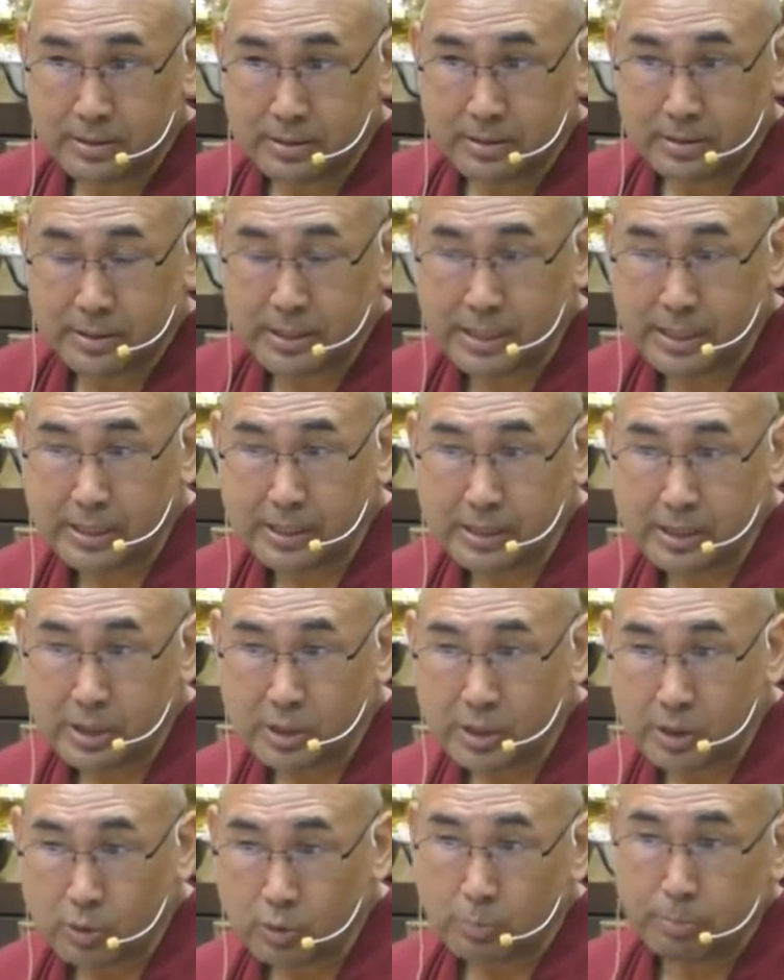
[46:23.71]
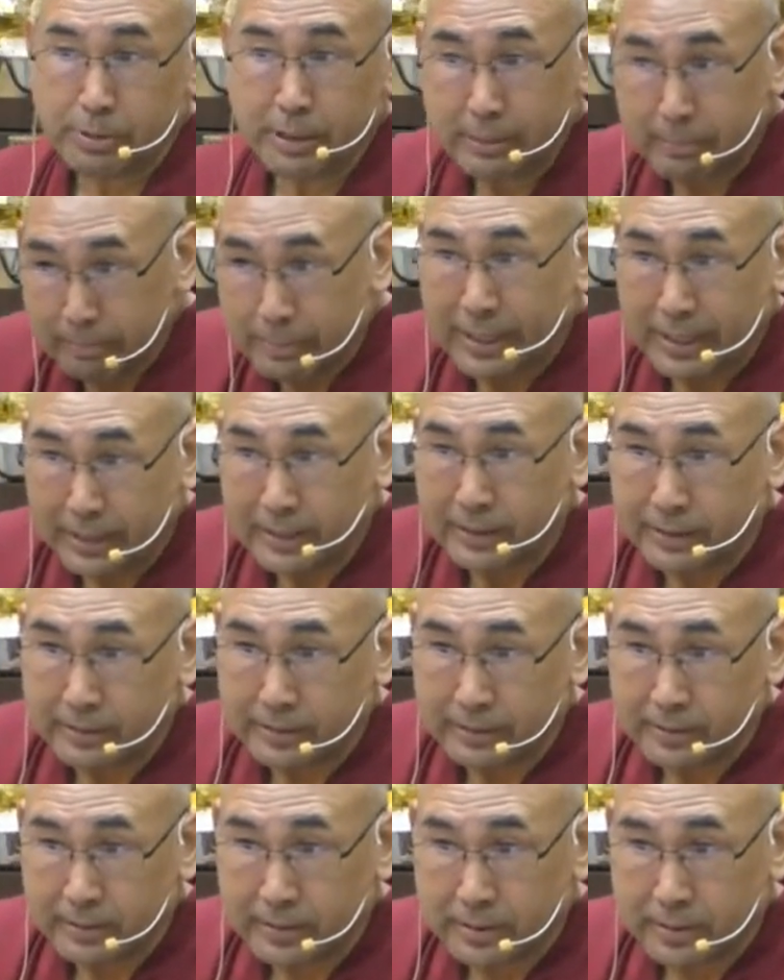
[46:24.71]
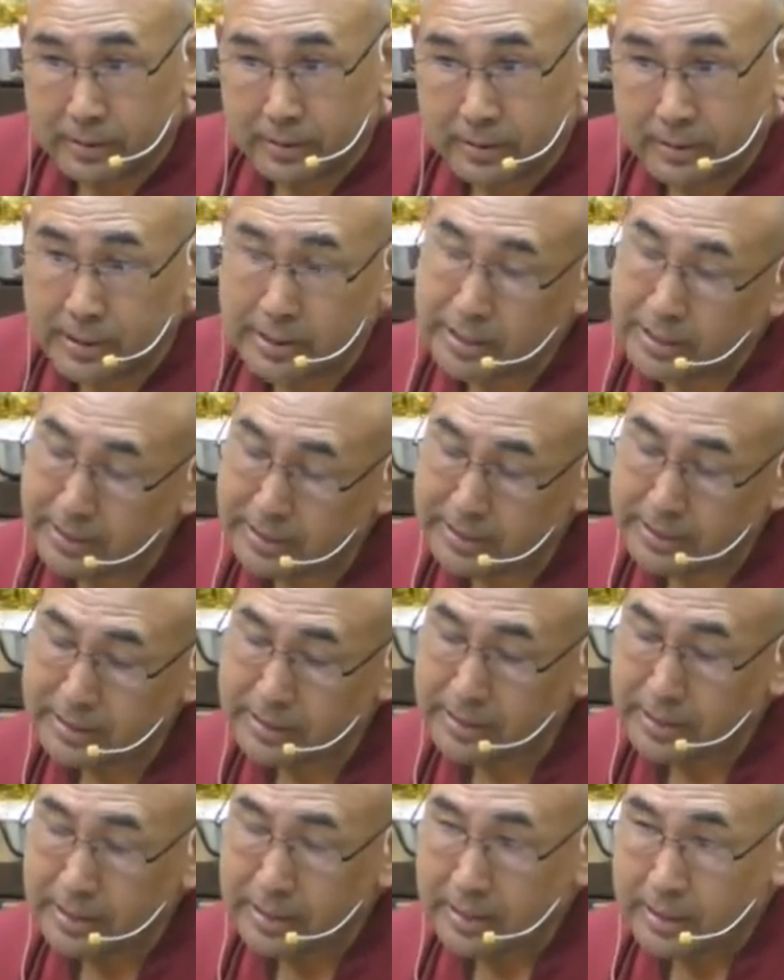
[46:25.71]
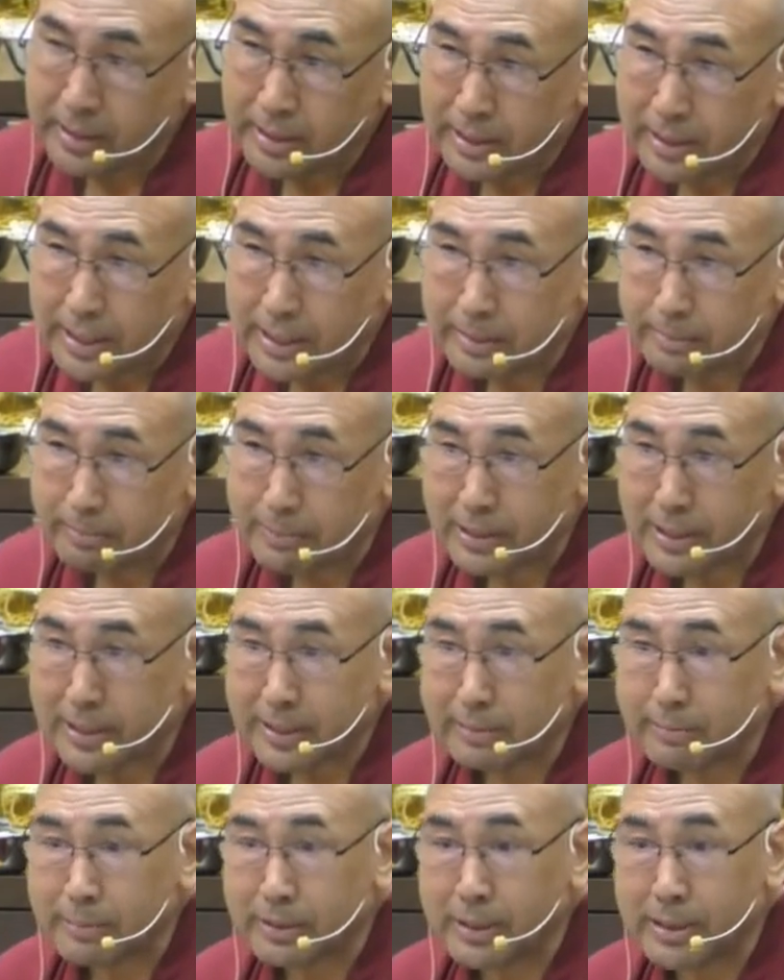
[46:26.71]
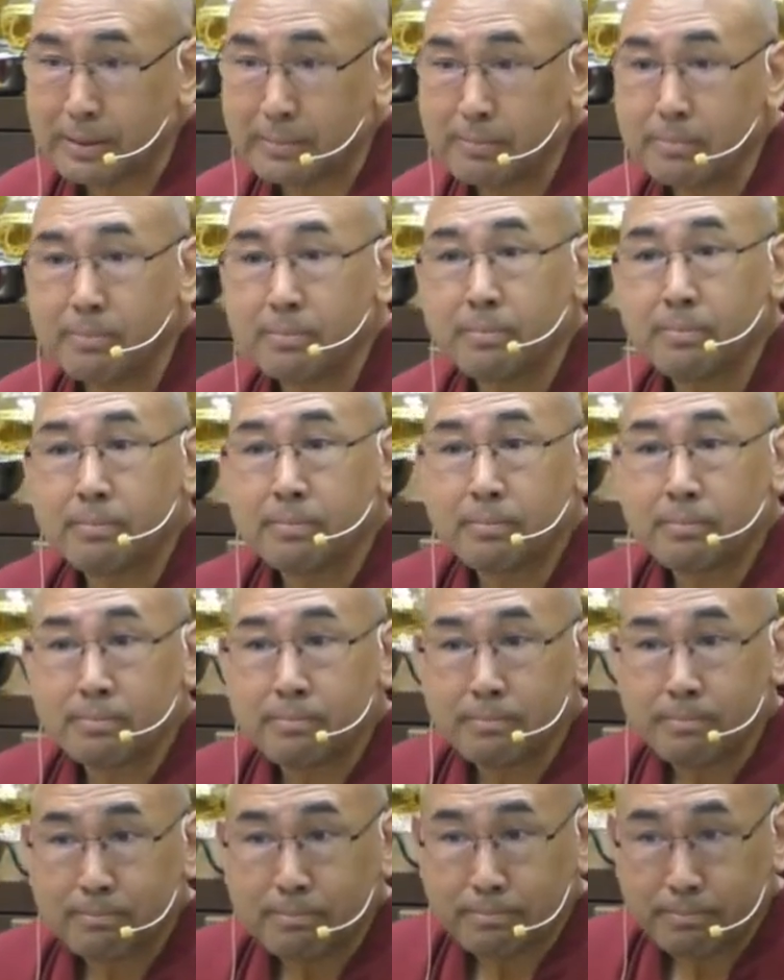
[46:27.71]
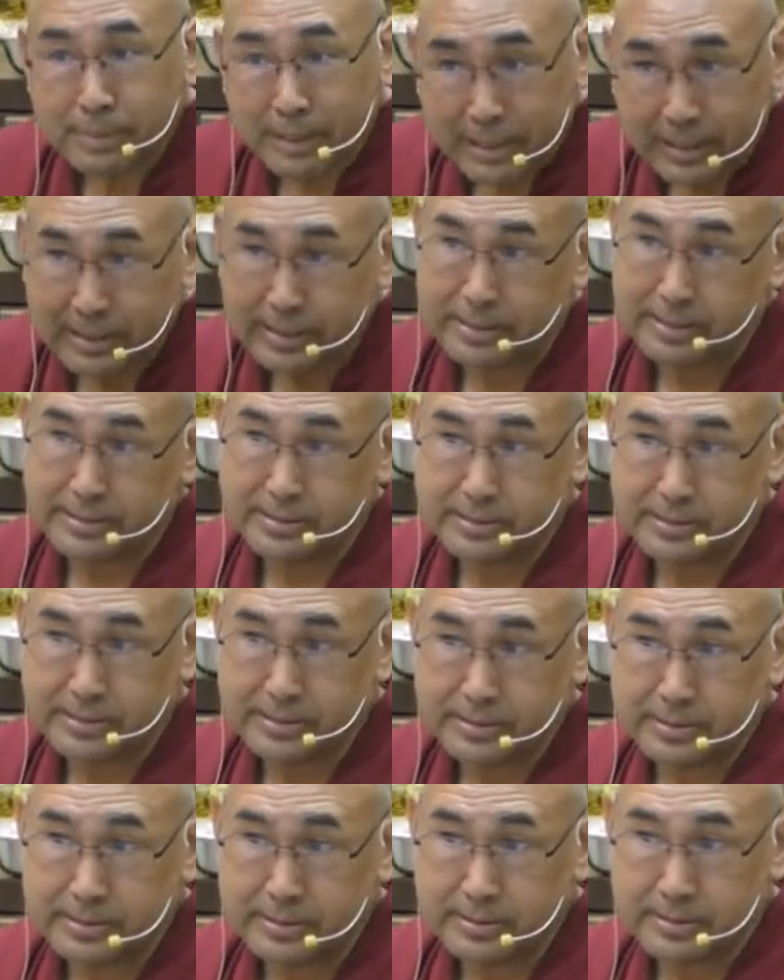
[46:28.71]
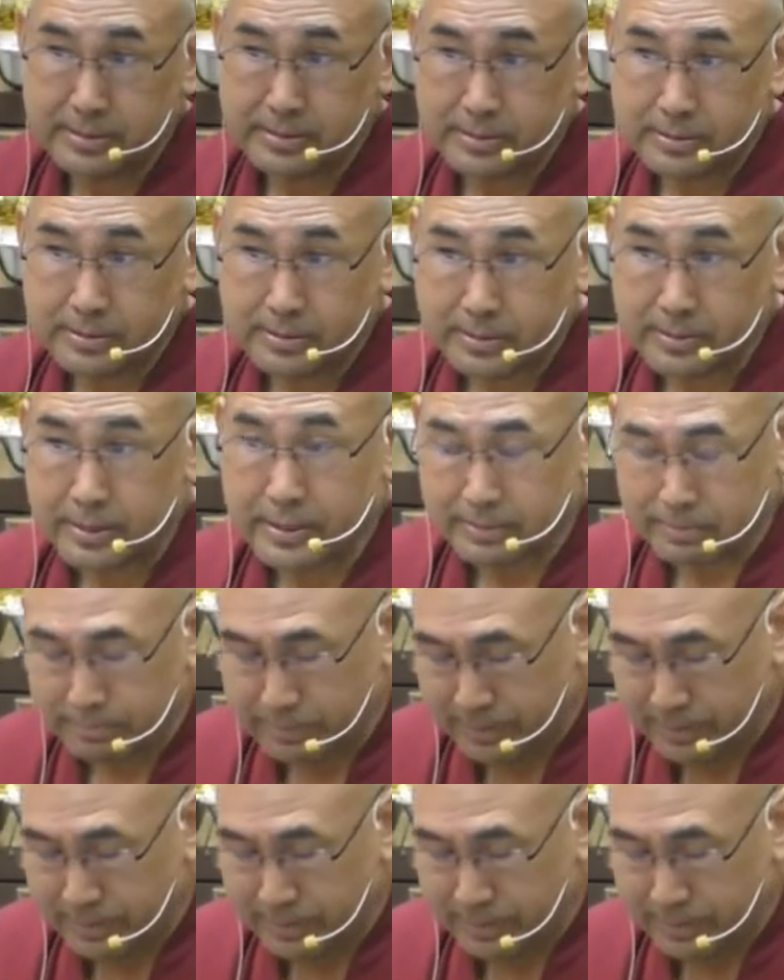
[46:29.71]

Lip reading: Then you bring back. Then again, unbalanced become balance. Right?